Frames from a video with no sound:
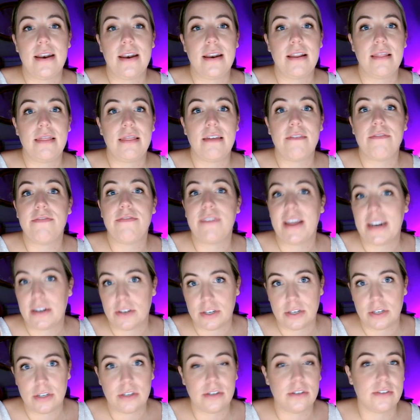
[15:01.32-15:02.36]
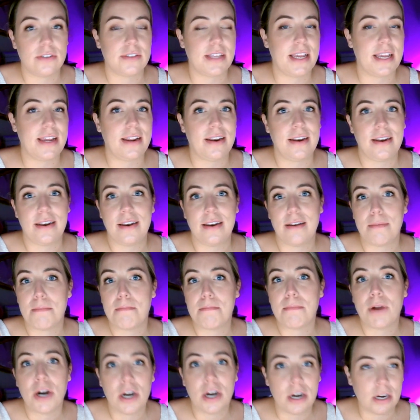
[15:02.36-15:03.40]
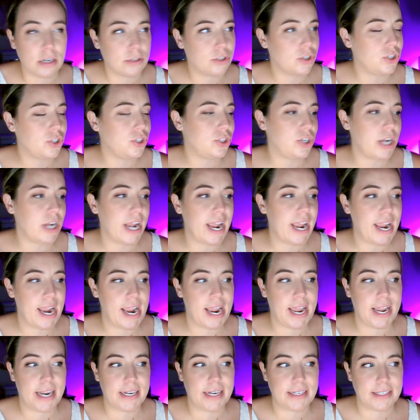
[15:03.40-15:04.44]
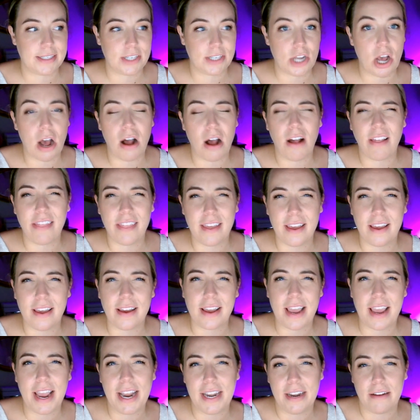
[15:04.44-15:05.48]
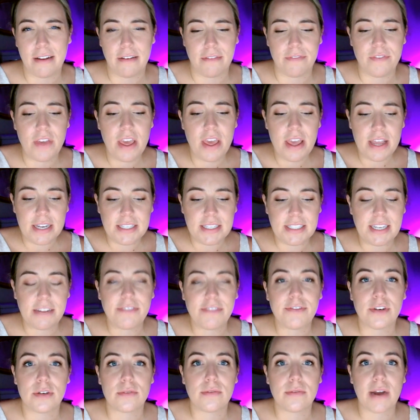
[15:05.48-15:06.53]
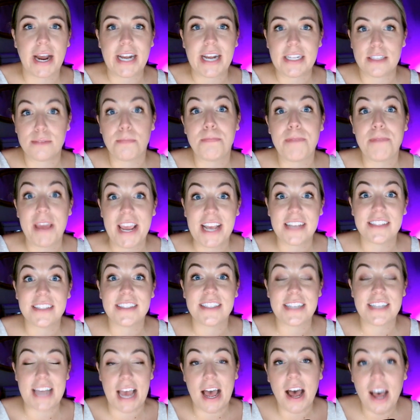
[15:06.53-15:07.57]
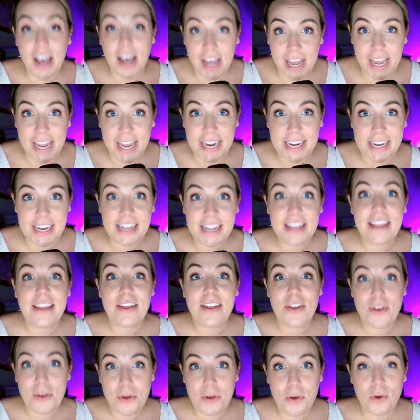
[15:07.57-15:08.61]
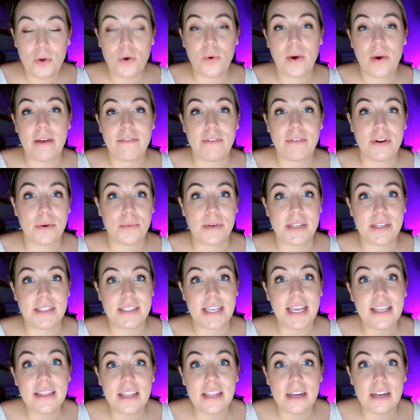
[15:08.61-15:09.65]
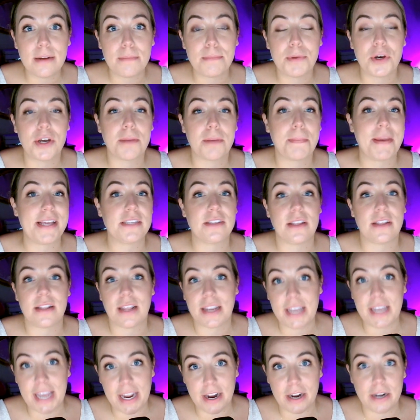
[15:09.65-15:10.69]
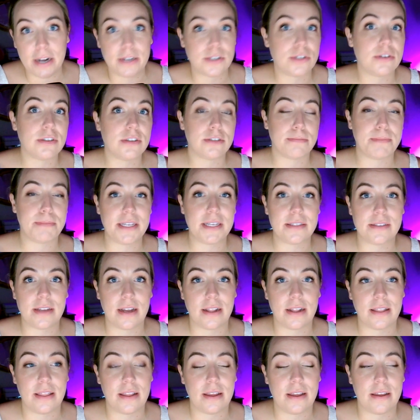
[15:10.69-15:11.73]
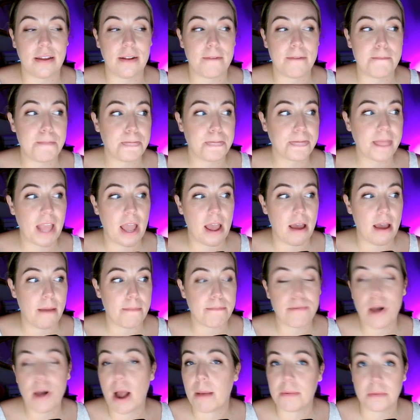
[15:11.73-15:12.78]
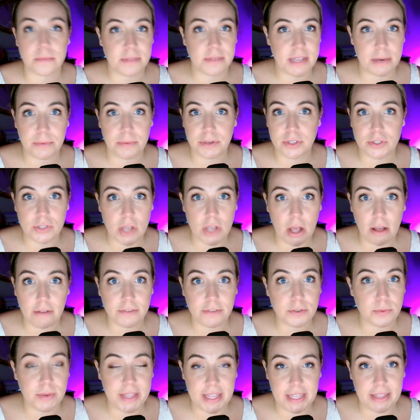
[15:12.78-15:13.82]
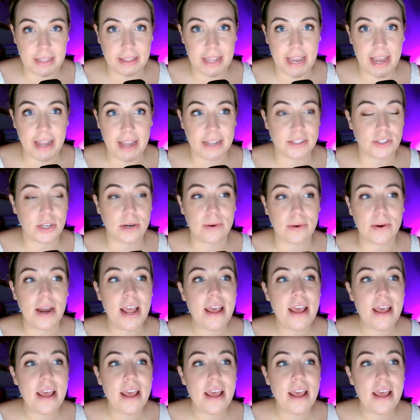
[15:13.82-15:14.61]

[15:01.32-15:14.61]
the vendors and merch and all the kind of different rides based on whoever was in their book, based on the characters, based on the problems that were solved within that. So